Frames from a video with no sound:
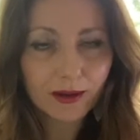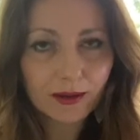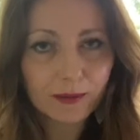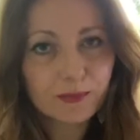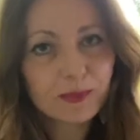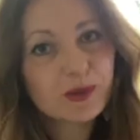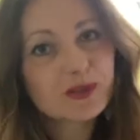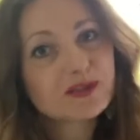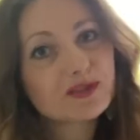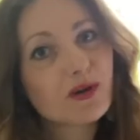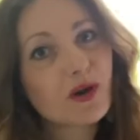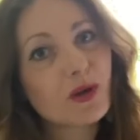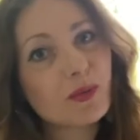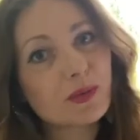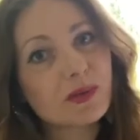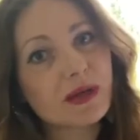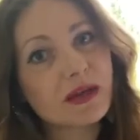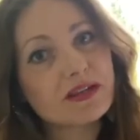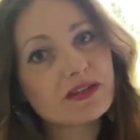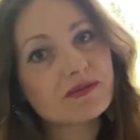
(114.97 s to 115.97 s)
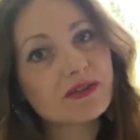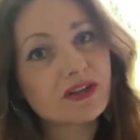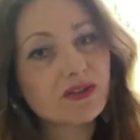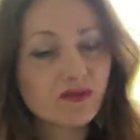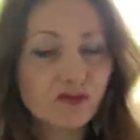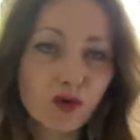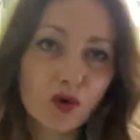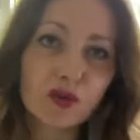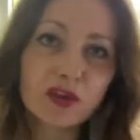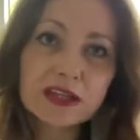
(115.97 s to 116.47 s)
books that I would like to read
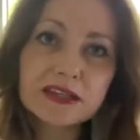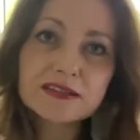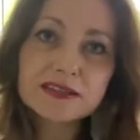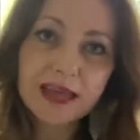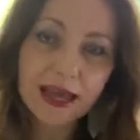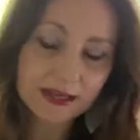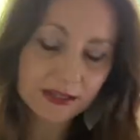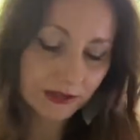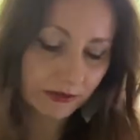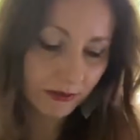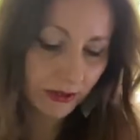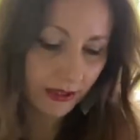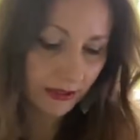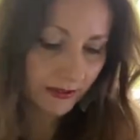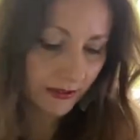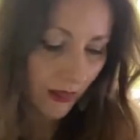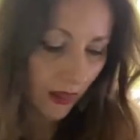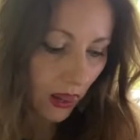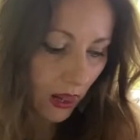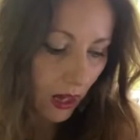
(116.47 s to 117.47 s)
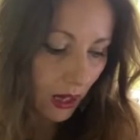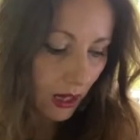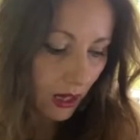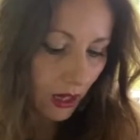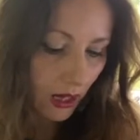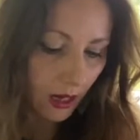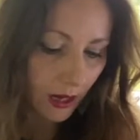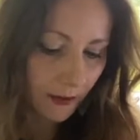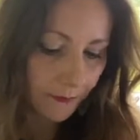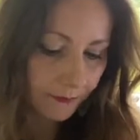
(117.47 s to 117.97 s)
for these categories.
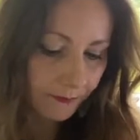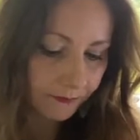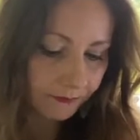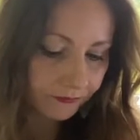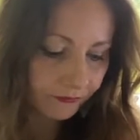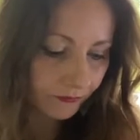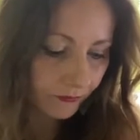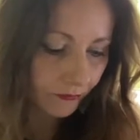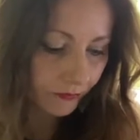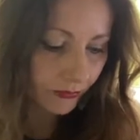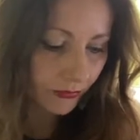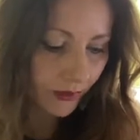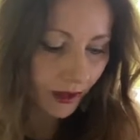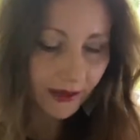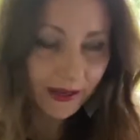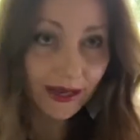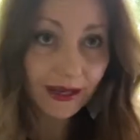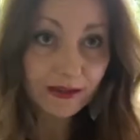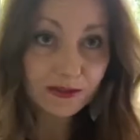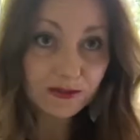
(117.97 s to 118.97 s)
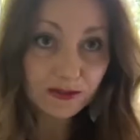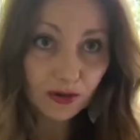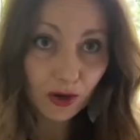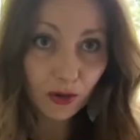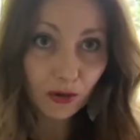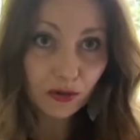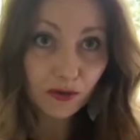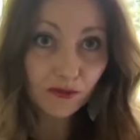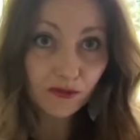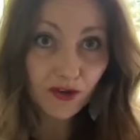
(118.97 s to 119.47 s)
Okay, so
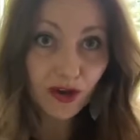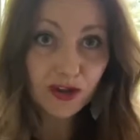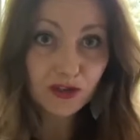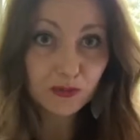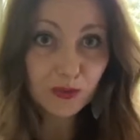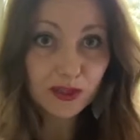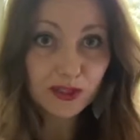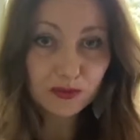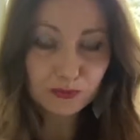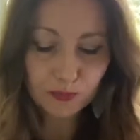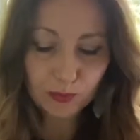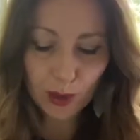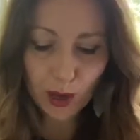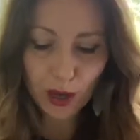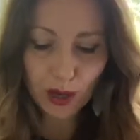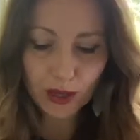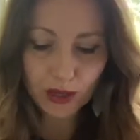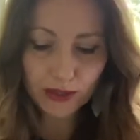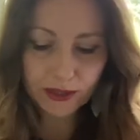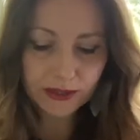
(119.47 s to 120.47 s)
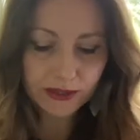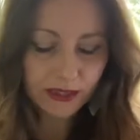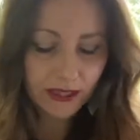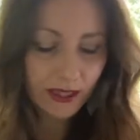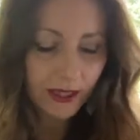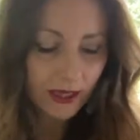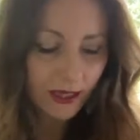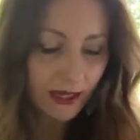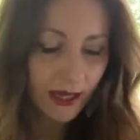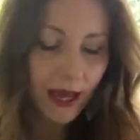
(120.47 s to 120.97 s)
the first one is bird,
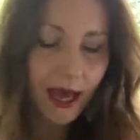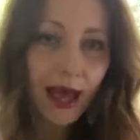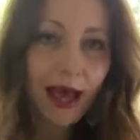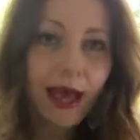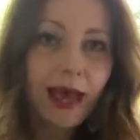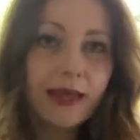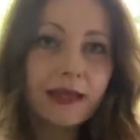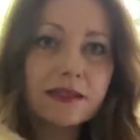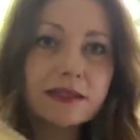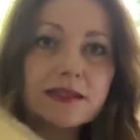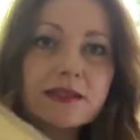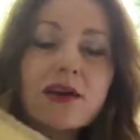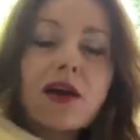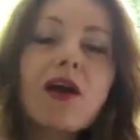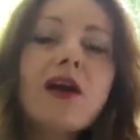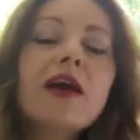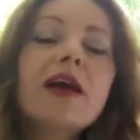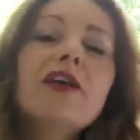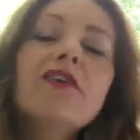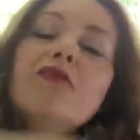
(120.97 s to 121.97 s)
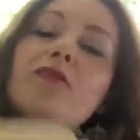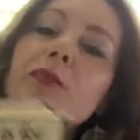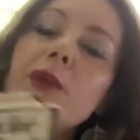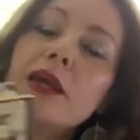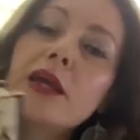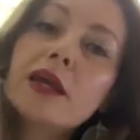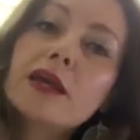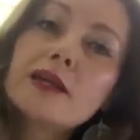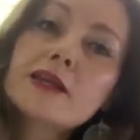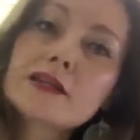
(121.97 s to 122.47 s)
and I have
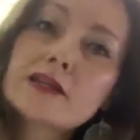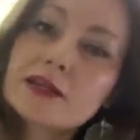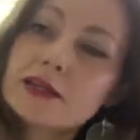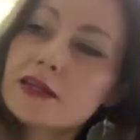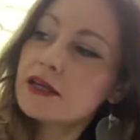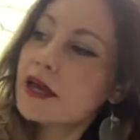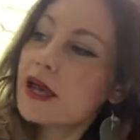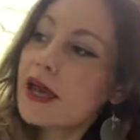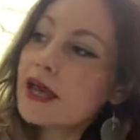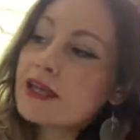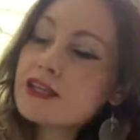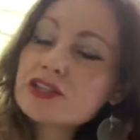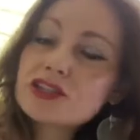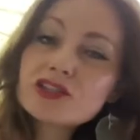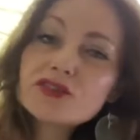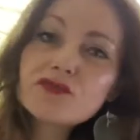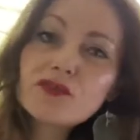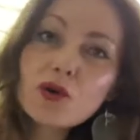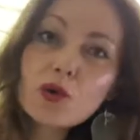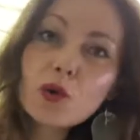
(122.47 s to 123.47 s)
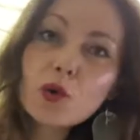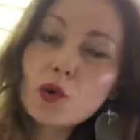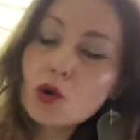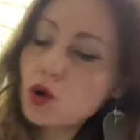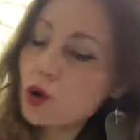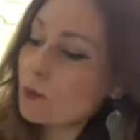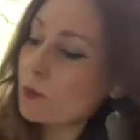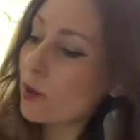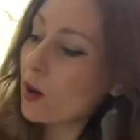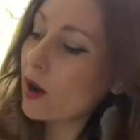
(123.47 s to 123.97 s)
picked H is for
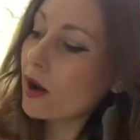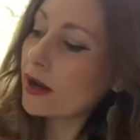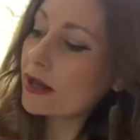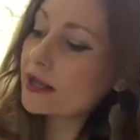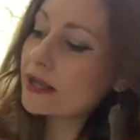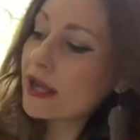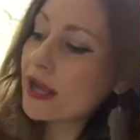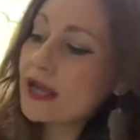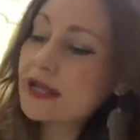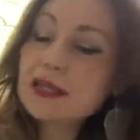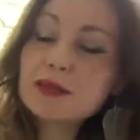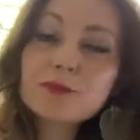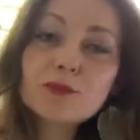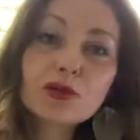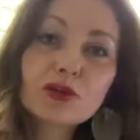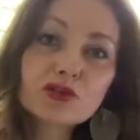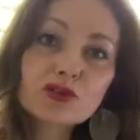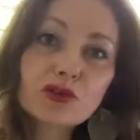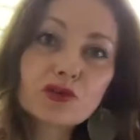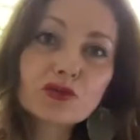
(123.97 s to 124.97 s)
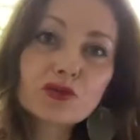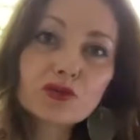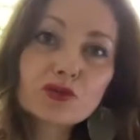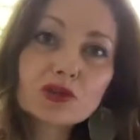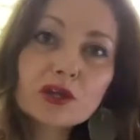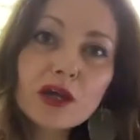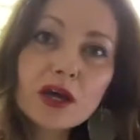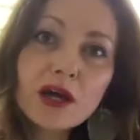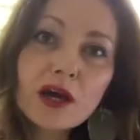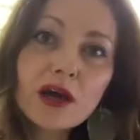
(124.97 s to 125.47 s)
Hawk by Helen MacDonald.
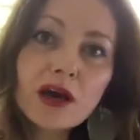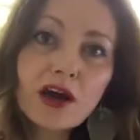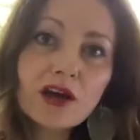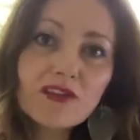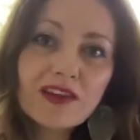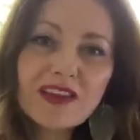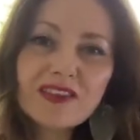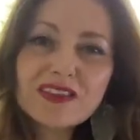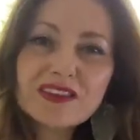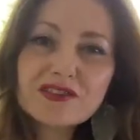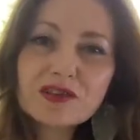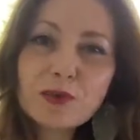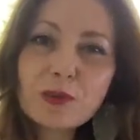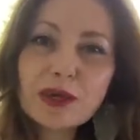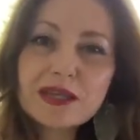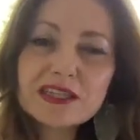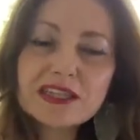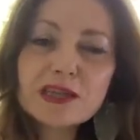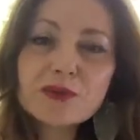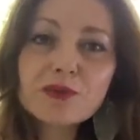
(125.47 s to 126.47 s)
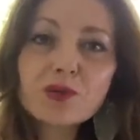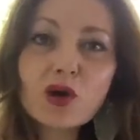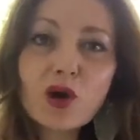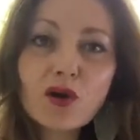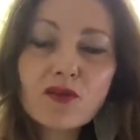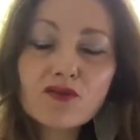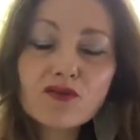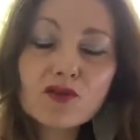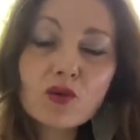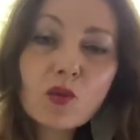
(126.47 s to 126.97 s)
I've had this on my TBR
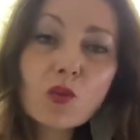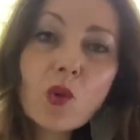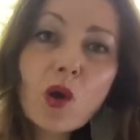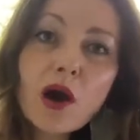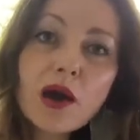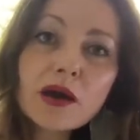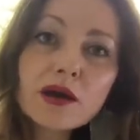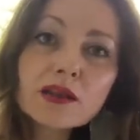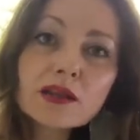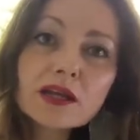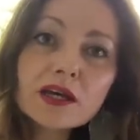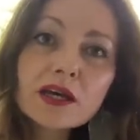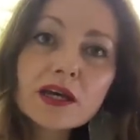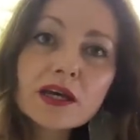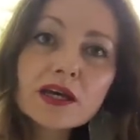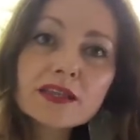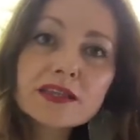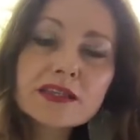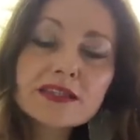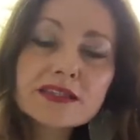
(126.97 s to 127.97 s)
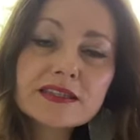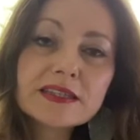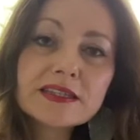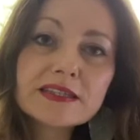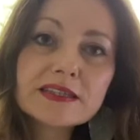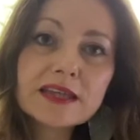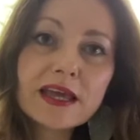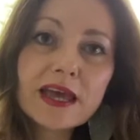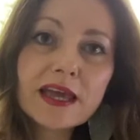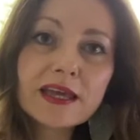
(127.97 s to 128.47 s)
for a while. This
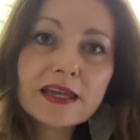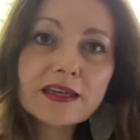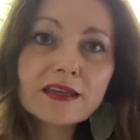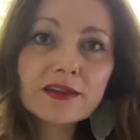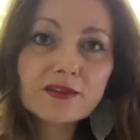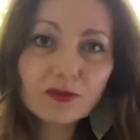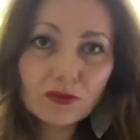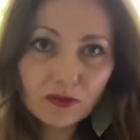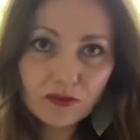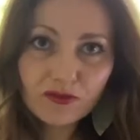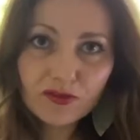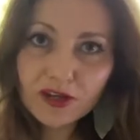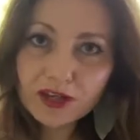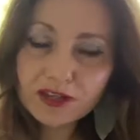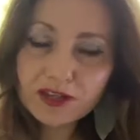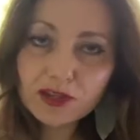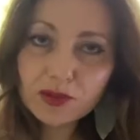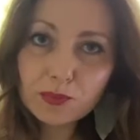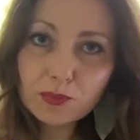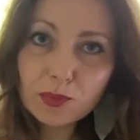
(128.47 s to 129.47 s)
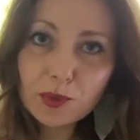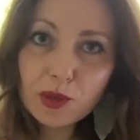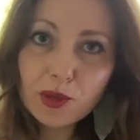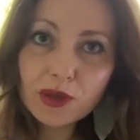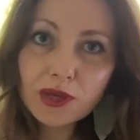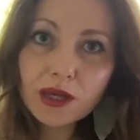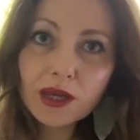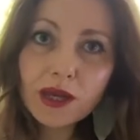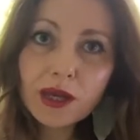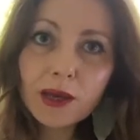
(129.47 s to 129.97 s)
is a non-fiction
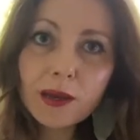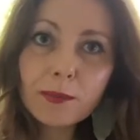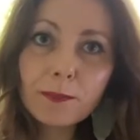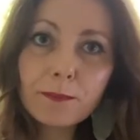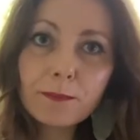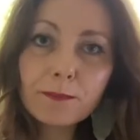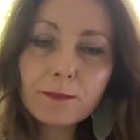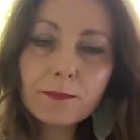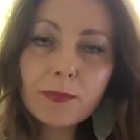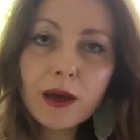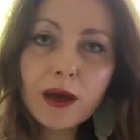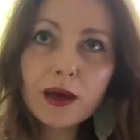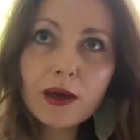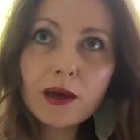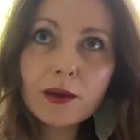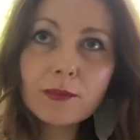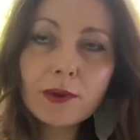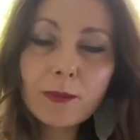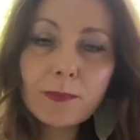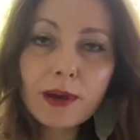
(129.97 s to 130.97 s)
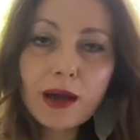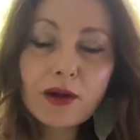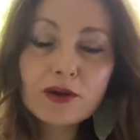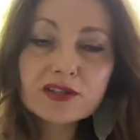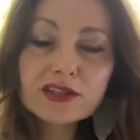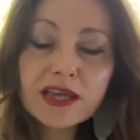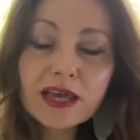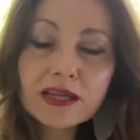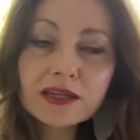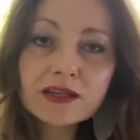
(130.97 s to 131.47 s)
book about
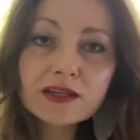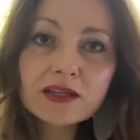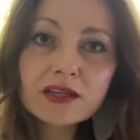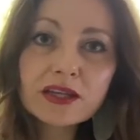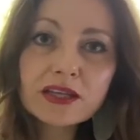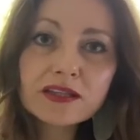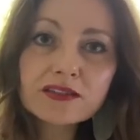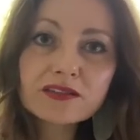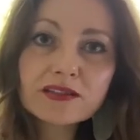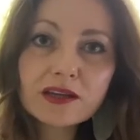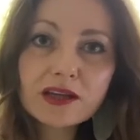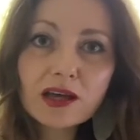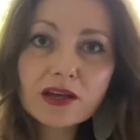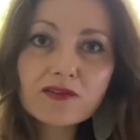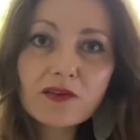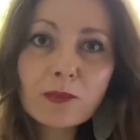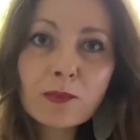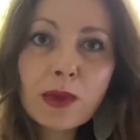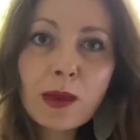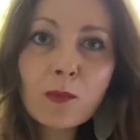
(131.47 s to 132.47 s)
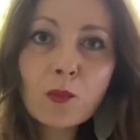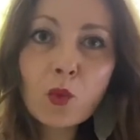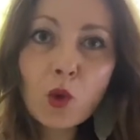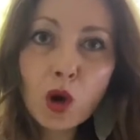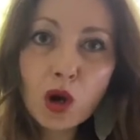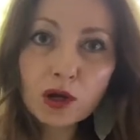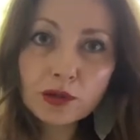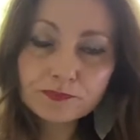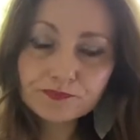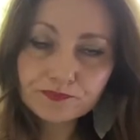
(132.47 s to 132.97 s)
Helen. It's a kind of a
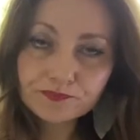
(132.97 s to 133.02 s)
memoir